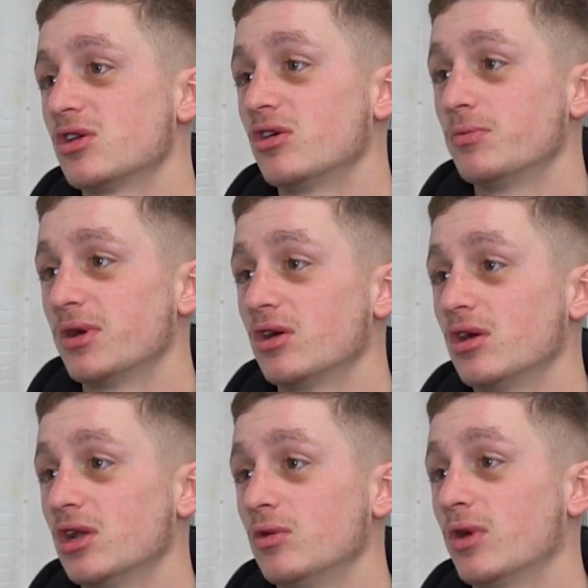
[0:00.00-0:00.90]
going to
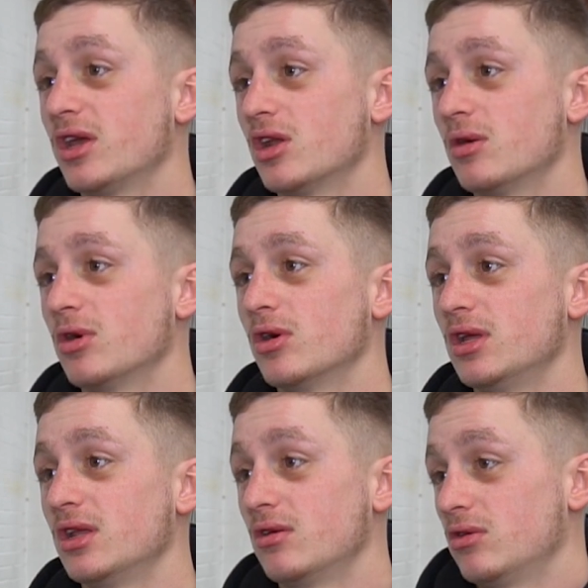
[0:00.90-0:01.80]
bed early, waking up
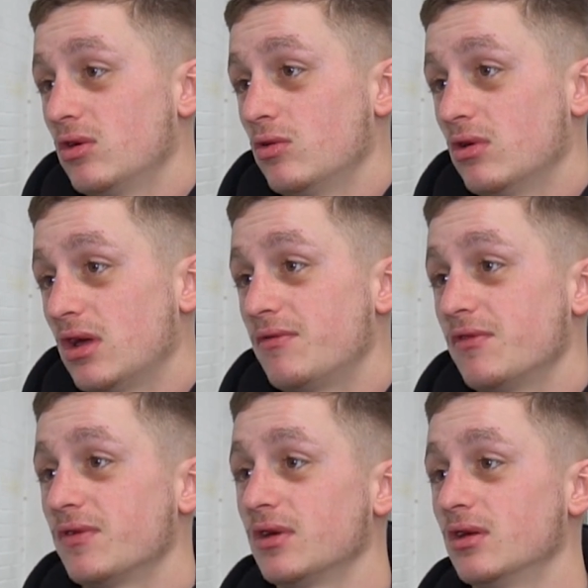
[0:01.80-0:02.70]
early, and
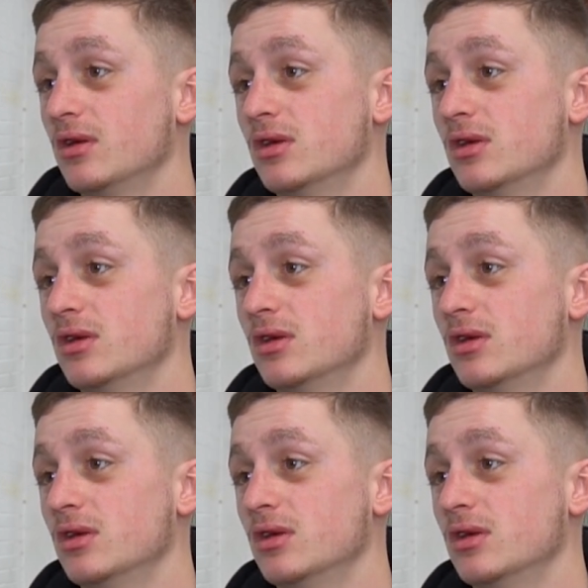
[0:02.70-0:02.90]
everything.